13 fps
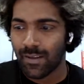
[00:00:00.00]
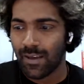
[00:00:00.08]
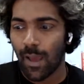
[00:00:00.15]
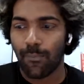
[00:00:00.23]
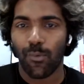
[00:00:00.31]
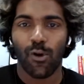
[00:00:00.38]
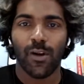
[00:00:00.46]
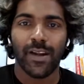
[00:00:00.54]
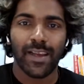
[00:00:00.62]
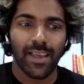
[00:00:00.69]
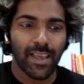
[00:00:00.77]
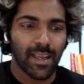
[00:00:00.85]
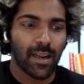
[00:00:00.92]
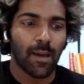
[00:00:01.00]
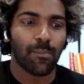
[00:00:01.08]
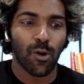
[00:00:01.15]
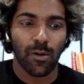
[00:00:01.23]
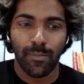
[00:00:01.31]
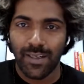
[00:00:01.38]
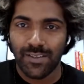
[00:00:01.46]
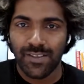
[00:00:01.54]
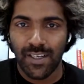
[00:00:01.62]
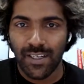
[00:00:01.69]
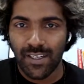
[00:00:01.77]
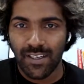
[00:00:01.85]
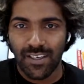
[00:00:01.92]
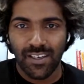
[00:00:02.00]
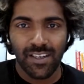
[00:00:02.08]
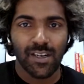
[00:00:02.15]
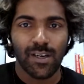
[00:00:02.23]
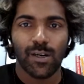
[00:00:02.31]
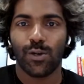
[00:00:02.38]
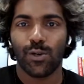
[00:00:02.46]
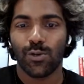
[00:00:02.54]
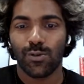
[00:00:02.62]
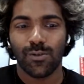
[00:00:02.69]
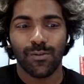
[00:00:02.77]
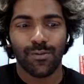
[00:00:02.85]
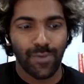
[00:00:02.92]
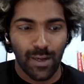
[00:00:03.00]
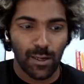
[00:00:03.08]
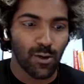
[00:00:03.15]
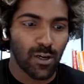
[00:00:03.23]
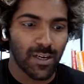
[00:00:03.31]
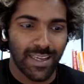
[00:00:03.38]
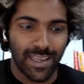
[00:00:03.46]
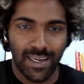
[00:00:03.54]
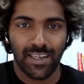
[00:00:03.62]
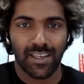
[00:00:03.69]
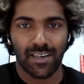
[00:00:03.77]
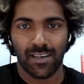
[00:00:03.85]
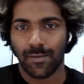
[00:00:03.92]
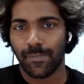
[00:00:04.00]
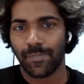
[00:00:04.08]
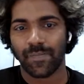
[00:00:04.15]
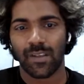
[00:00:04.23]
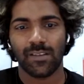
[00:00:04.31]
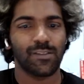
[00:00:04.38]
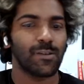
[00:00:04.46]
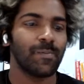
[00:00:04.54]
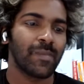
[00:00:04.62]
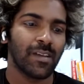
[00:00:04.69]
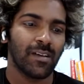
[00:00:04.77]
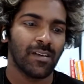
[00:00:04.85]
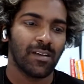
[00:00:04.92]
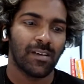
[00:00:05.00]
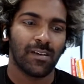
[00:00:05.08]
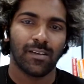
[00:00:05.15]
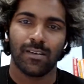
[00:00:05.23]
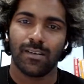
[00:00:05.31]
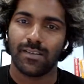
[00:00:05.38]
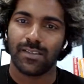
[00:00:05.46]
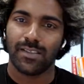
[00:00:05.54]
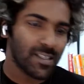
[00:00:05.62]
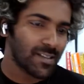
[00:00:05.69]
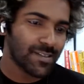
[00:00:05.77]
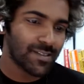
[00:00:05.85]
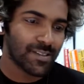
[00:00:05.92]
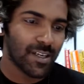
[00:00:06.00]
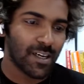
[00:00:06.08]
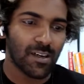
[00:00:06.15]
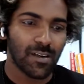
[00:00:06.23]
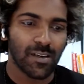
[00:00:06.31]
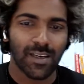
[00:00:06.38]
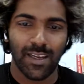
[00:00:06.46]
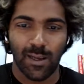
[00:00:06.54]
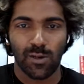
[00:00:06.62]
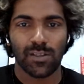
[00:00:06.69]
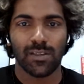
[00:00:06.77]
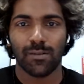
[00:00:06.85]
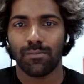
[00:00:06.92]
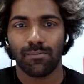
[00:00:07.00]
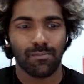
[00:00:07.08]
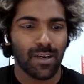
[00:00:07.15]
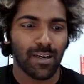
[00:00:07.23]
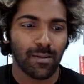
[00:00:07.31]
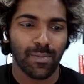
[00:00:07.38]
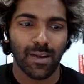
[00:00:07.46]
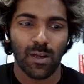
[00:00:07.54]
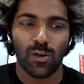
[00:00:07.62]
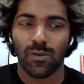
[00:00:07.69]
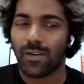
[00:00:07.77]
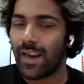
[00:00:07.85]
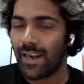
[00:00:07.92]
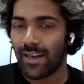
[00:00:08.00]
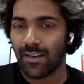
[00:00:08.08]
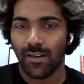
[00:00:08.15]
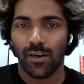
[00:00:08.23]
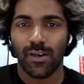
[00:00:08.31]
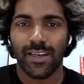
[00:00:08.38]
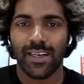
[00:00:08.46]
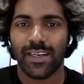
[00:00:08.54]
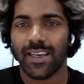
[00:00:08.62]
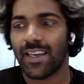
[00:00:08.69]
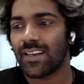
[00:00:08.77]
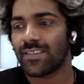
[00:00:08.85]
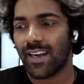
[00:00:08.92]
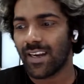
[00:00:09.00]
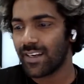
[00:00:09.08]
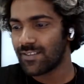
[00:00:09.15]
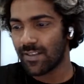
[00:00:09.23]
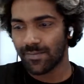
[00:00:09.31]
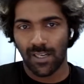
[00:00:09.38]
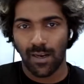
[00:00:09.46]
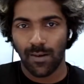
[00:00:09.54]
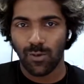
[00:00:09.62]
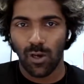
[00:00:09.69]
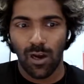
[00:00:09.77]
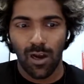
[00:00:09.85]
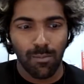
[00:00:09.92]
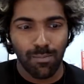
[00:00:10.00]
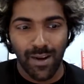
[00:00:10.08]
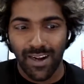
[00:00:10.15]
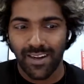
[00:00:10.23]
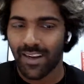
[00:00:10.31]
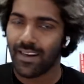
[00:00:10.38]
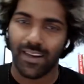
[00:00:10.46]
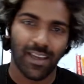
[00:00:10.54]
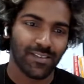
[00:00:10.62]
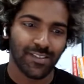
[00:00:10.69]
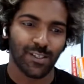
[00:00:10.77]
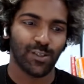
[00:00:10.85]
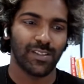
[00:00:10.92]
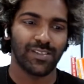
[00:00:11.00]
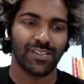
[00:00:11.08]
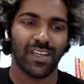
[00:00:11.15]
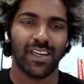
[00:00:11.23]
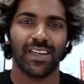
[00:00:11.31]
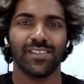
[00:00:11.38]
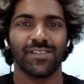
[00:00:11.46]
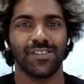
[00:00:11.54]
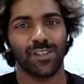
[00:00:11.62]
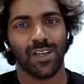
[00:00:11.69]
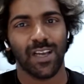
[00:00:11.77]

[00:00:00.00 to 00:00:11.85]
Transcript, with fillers: appoint an appointment setter to fill your calendar. So just click on the button below, enter your details, and subscribe to our plan, and I'll see you inside. See you